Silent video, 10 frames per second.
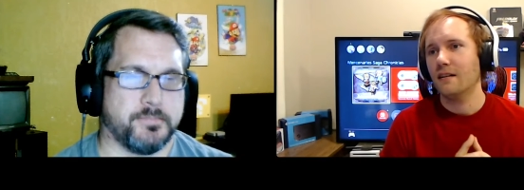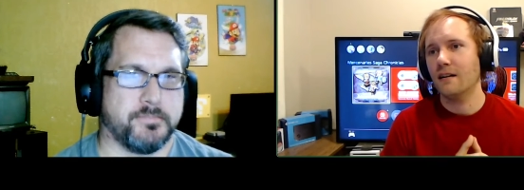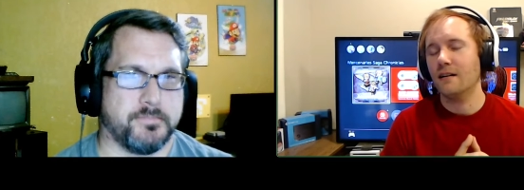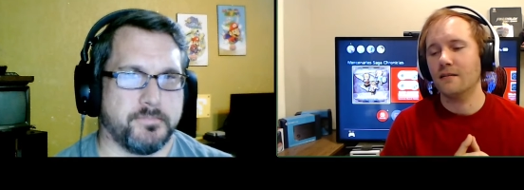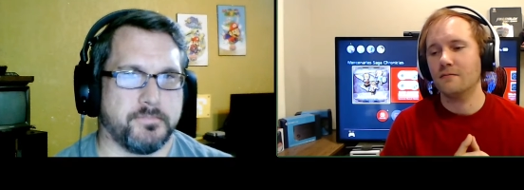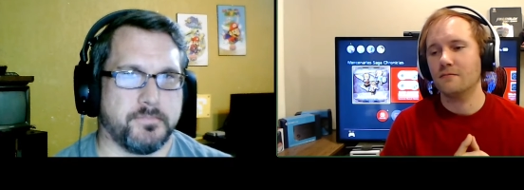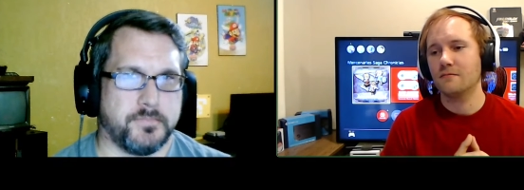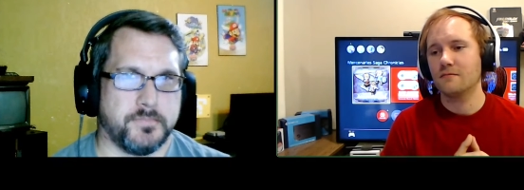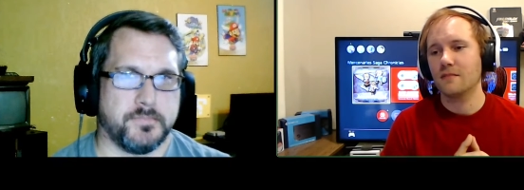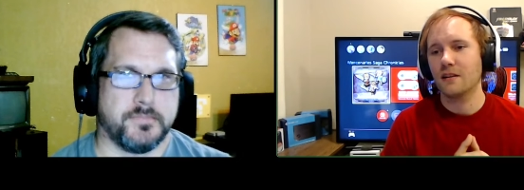Speaker 1: Um,
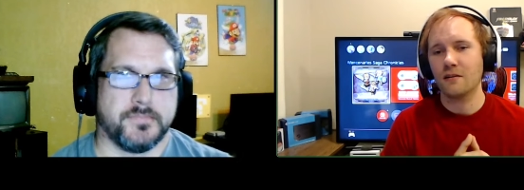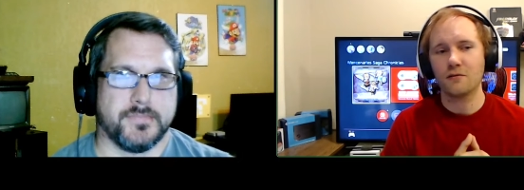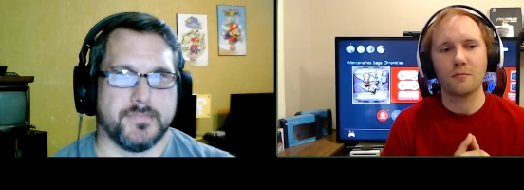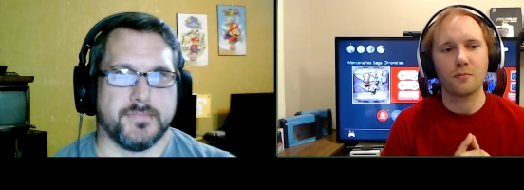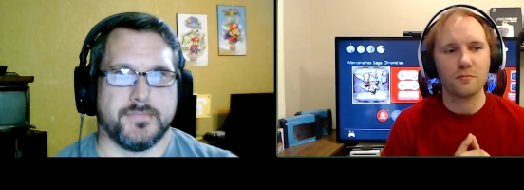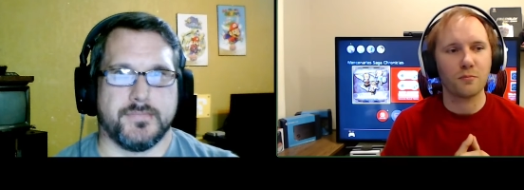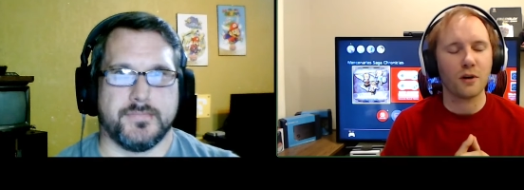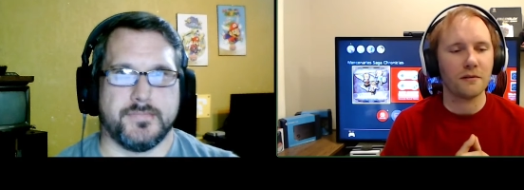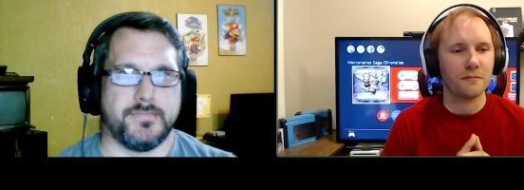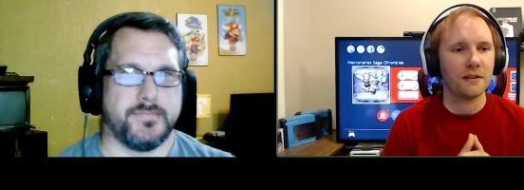those are
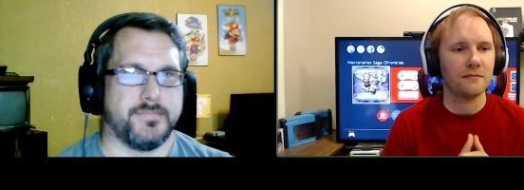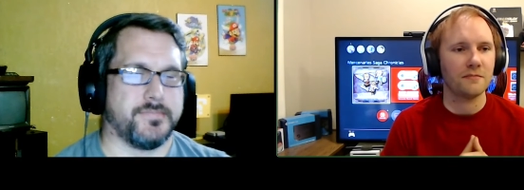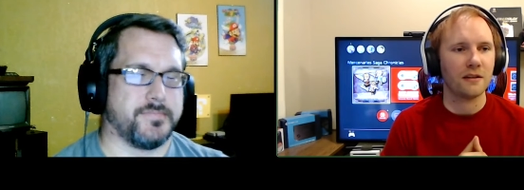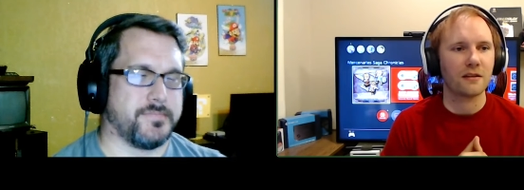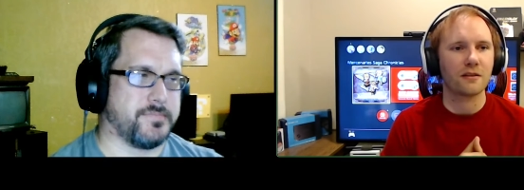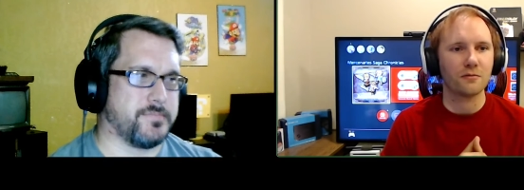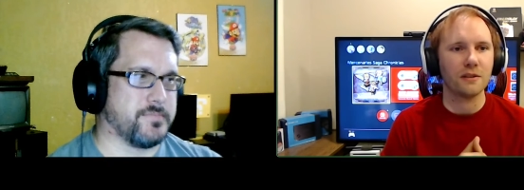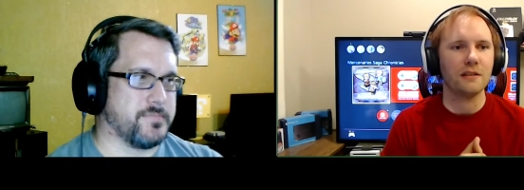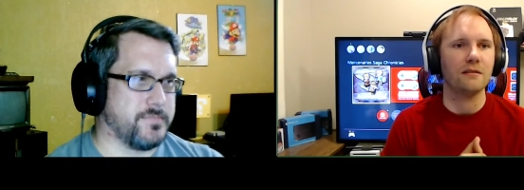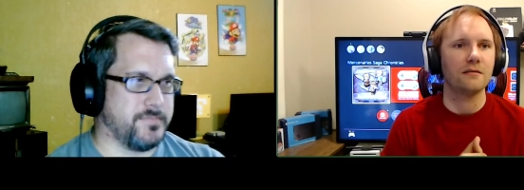probably my my
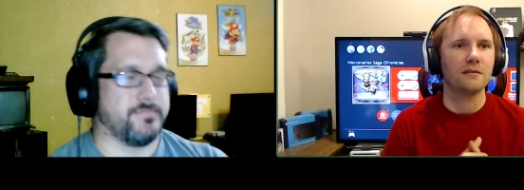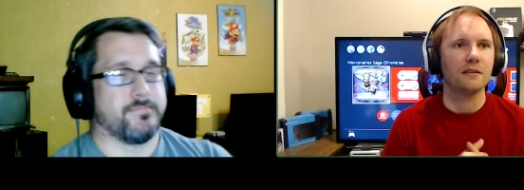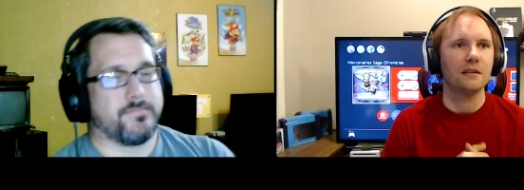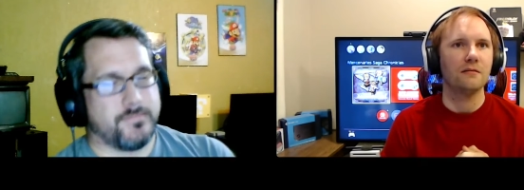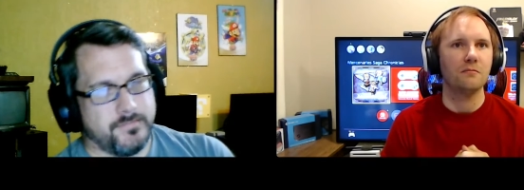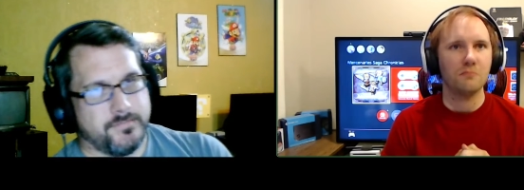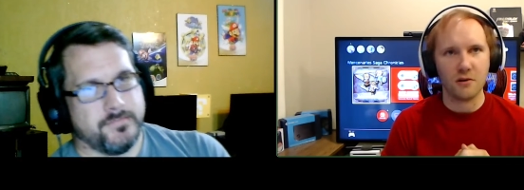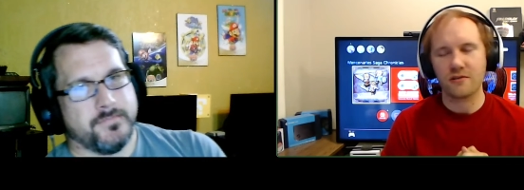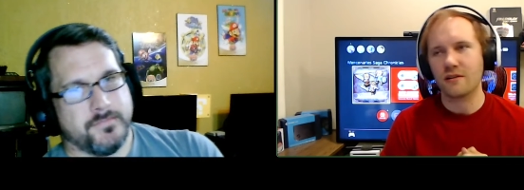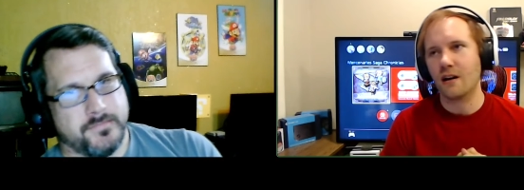three
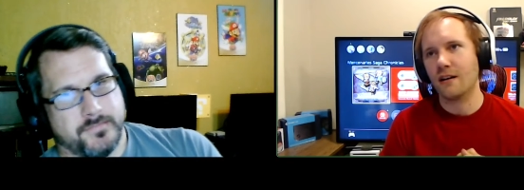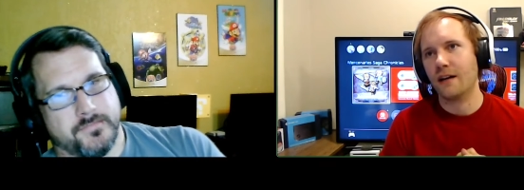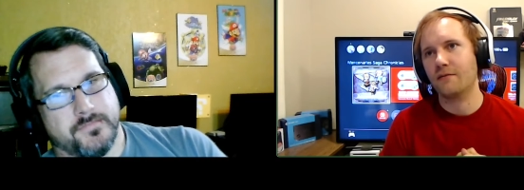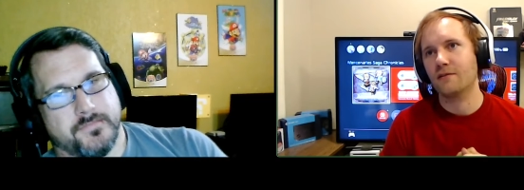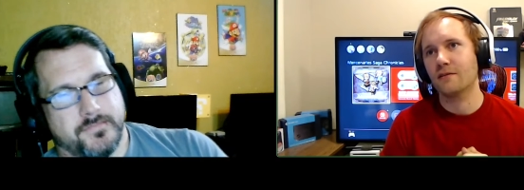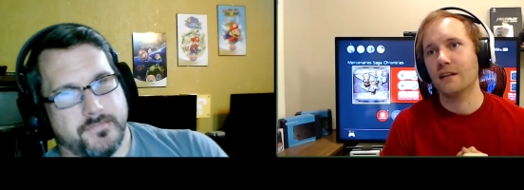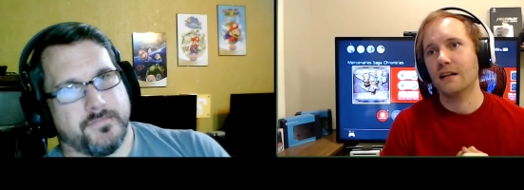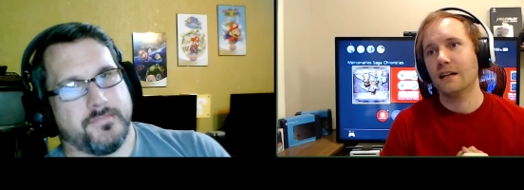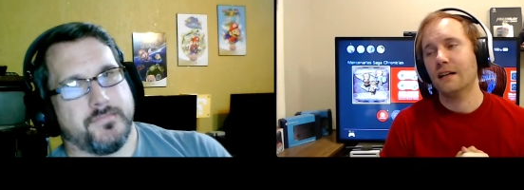most sought after.